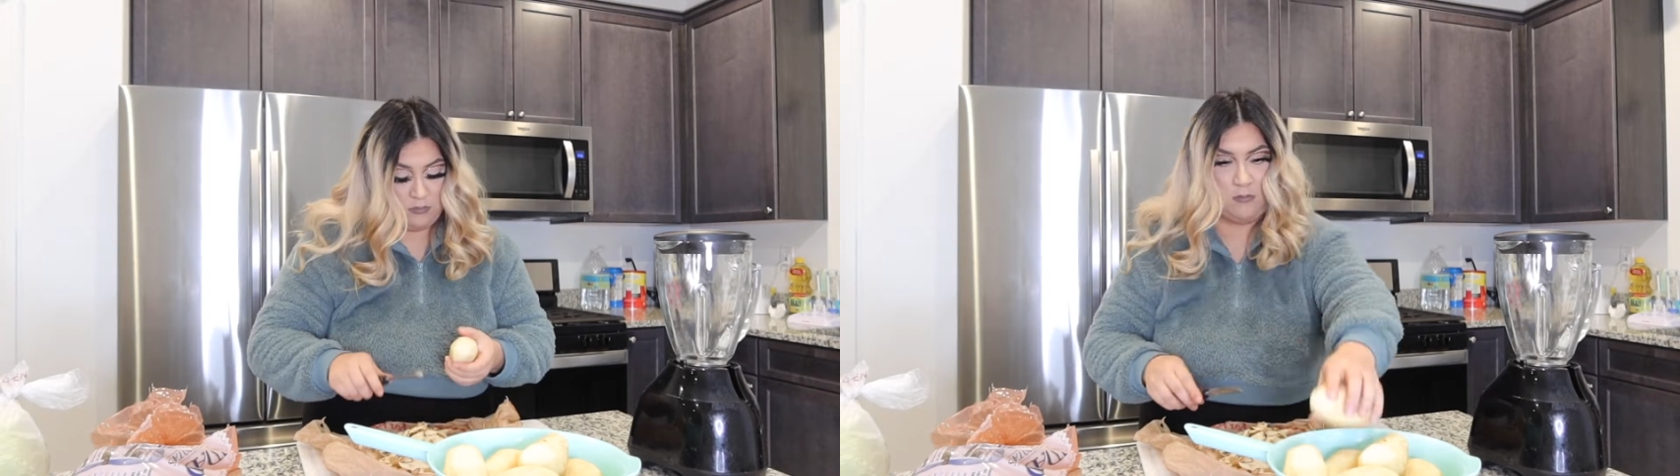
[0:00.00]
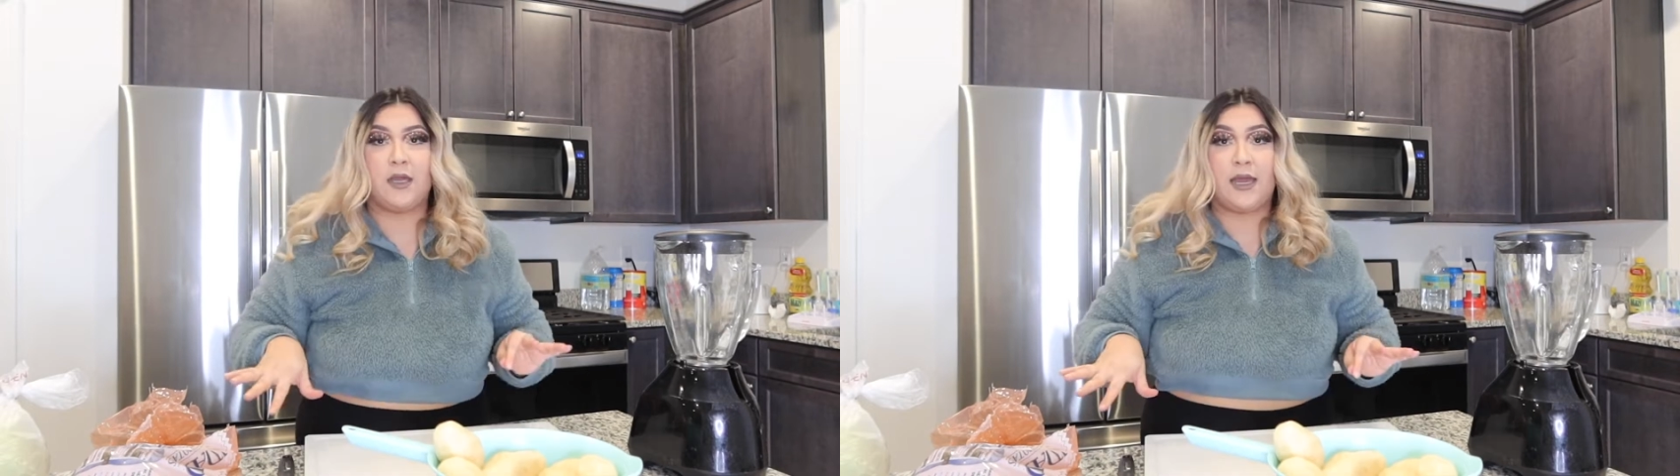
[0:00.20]

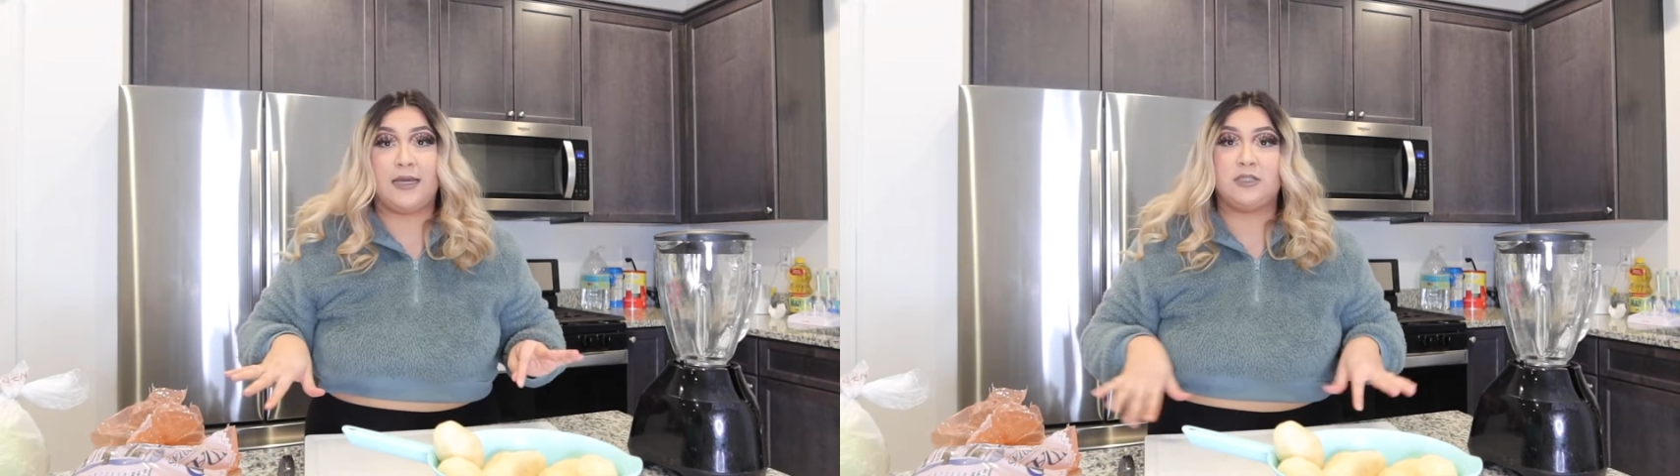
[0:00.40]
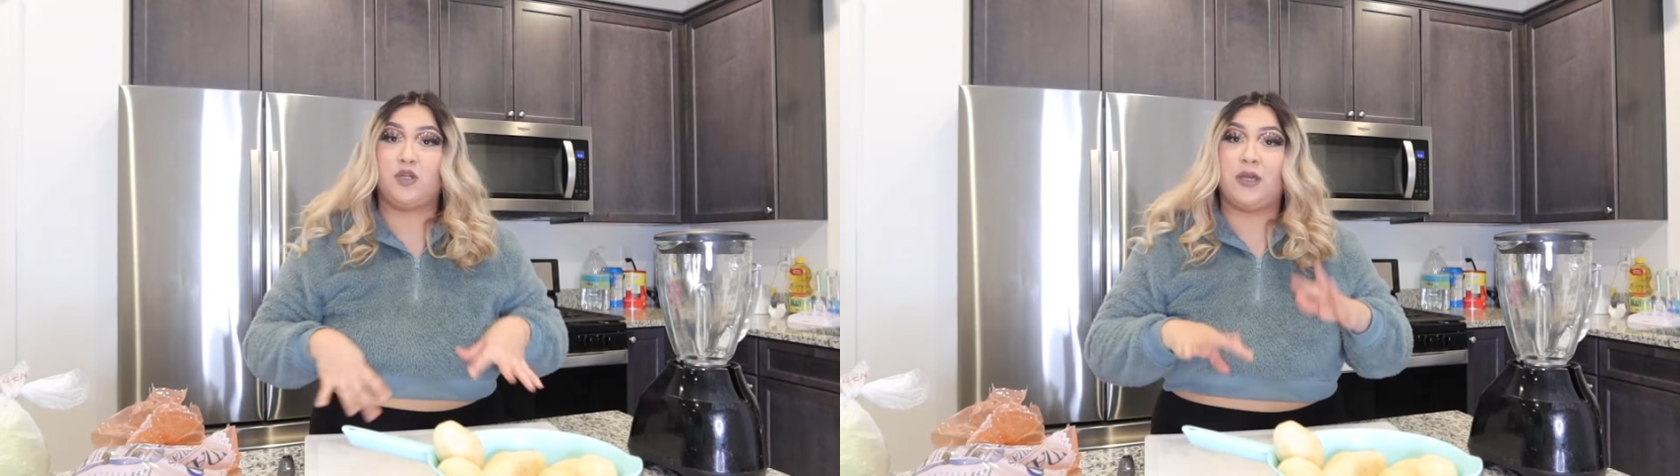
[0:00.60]
Okay
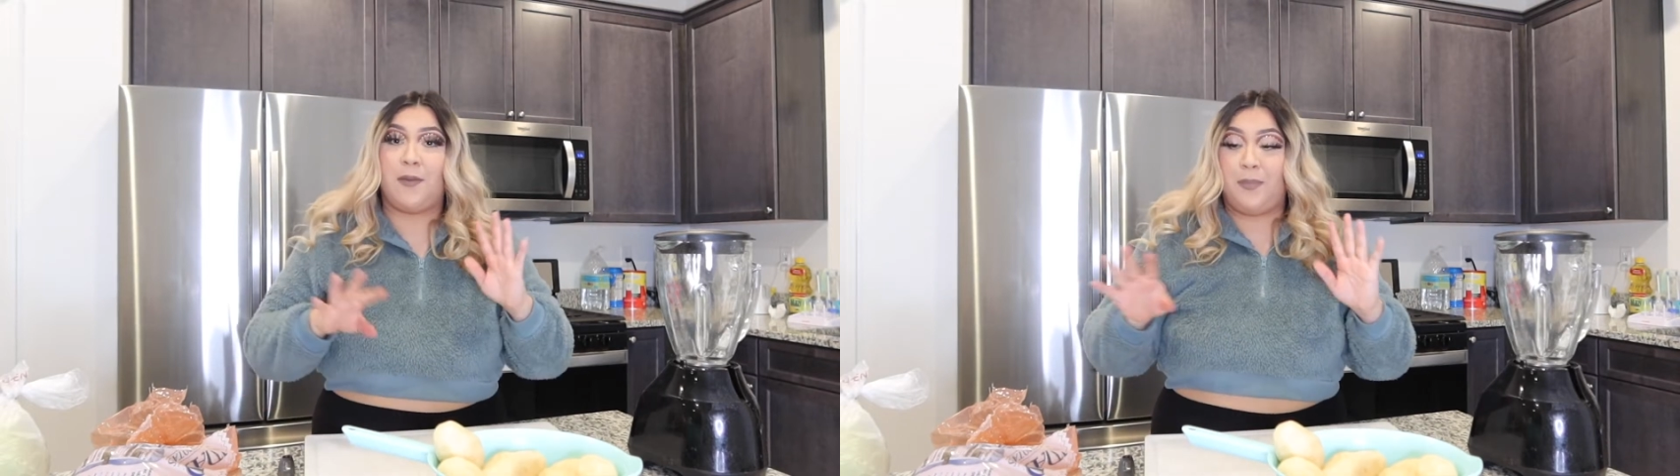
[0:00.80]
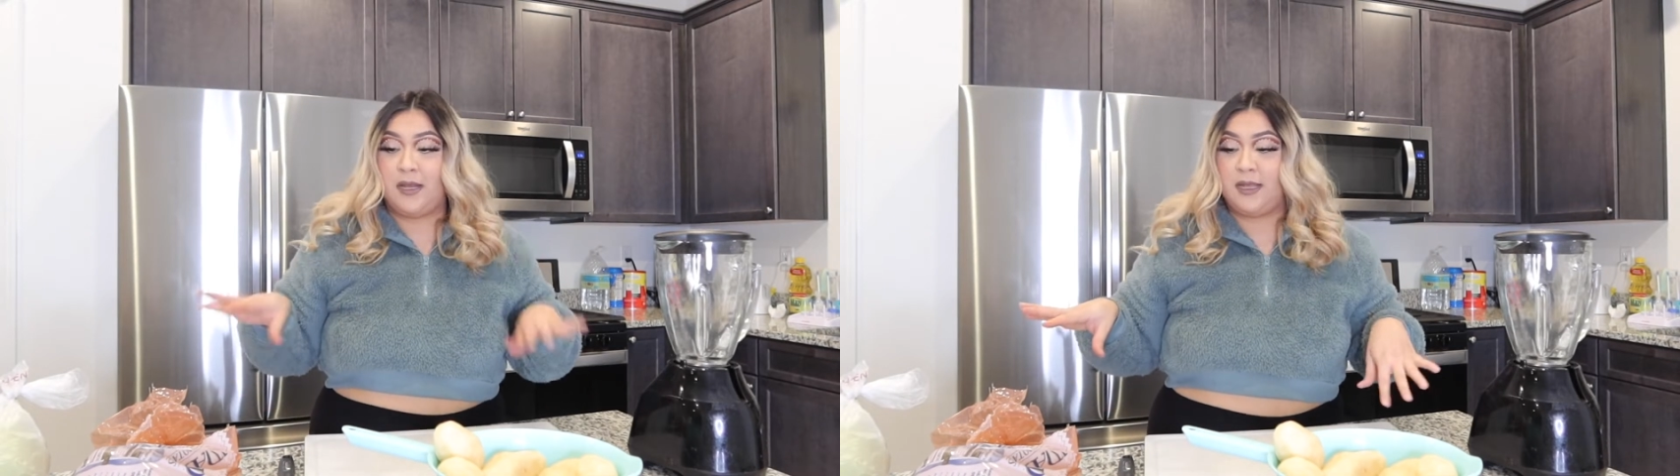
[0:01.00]
guys, so ya
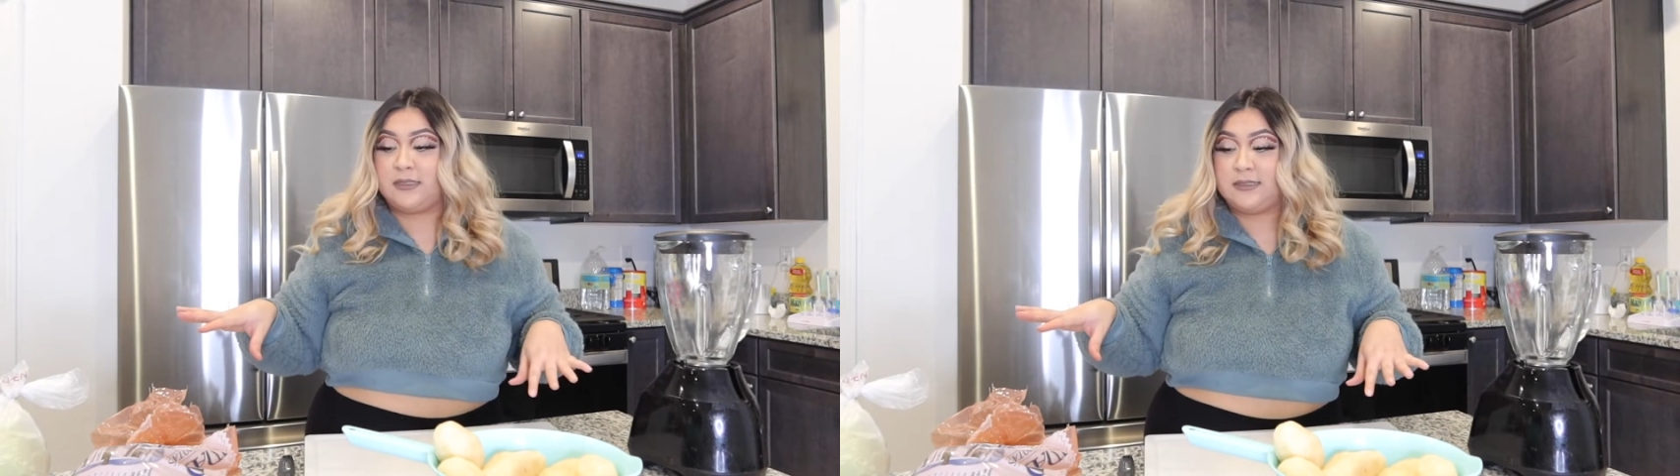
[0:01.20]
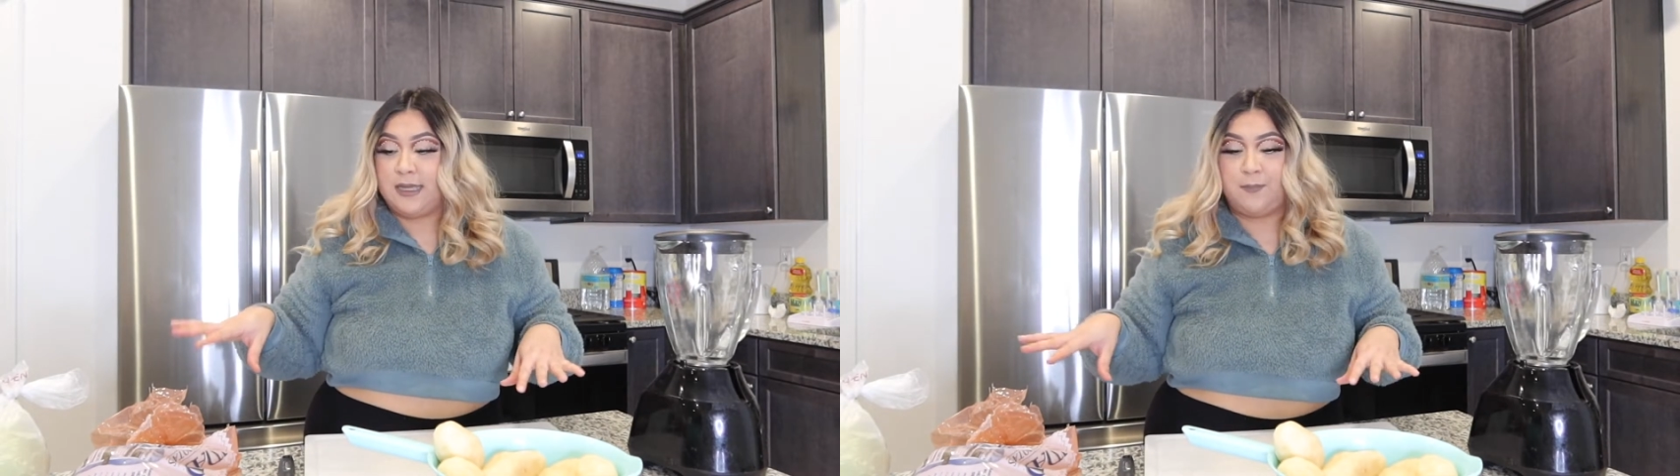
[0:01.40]

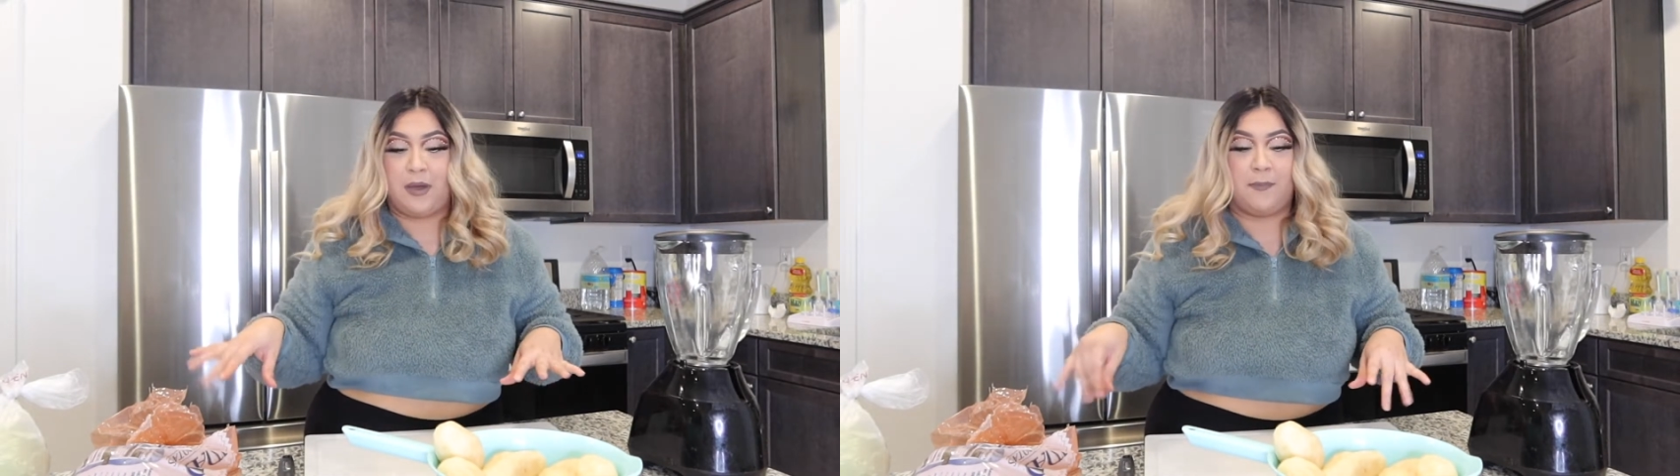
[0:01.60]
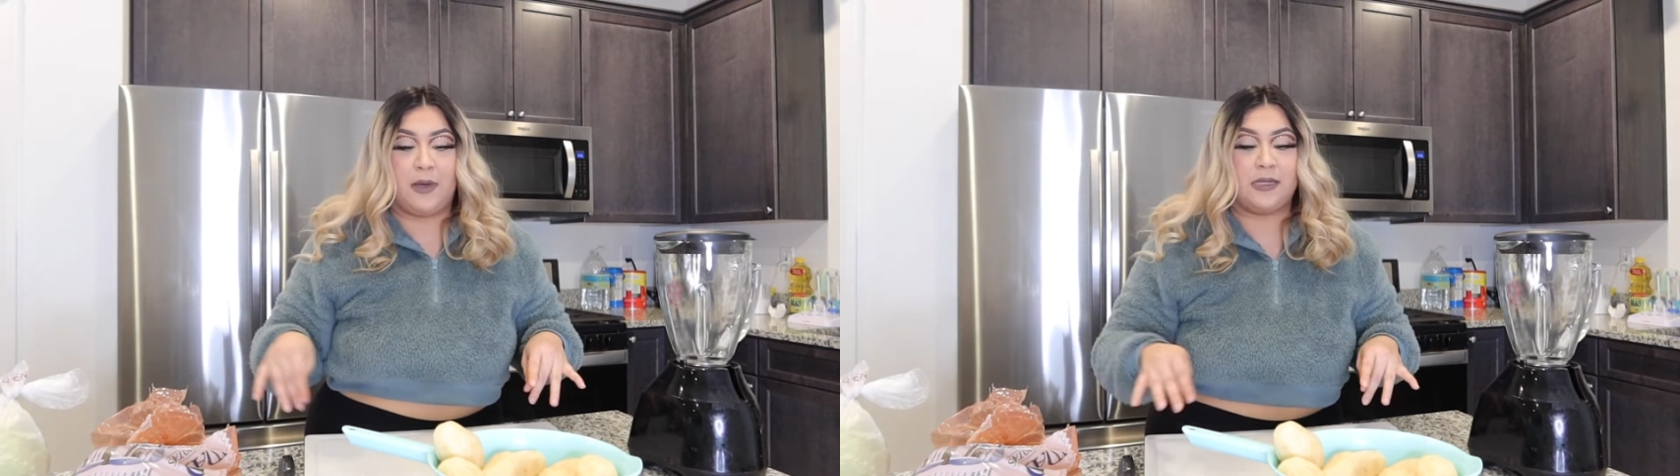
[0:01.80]
pelé 10
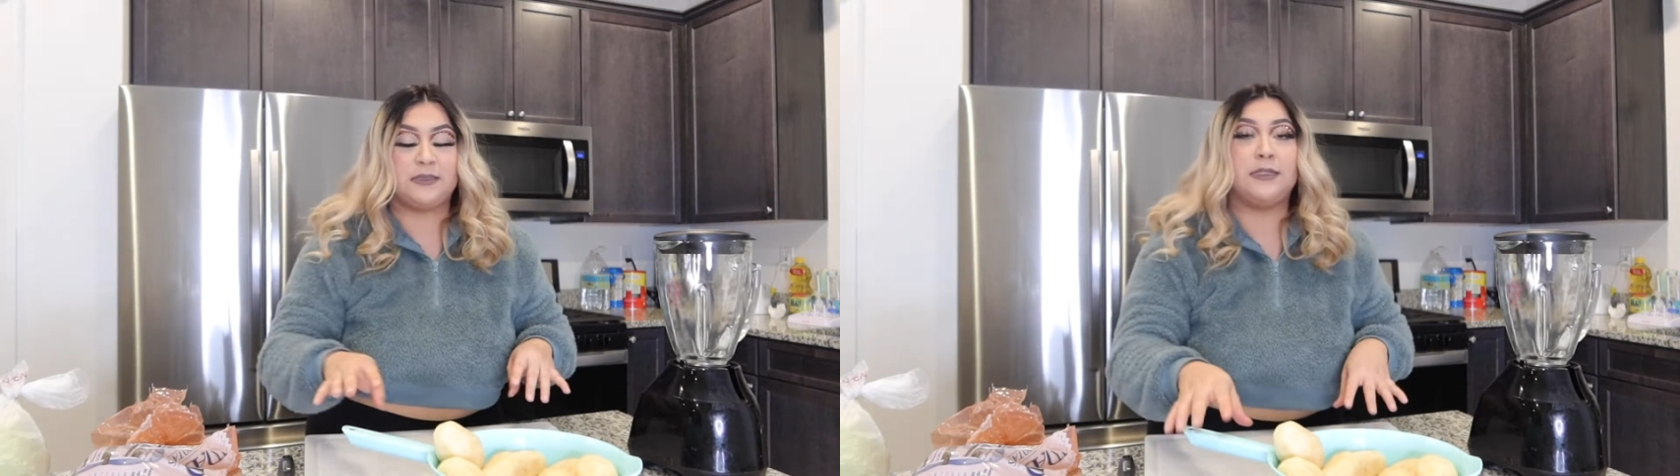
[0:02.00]
papas.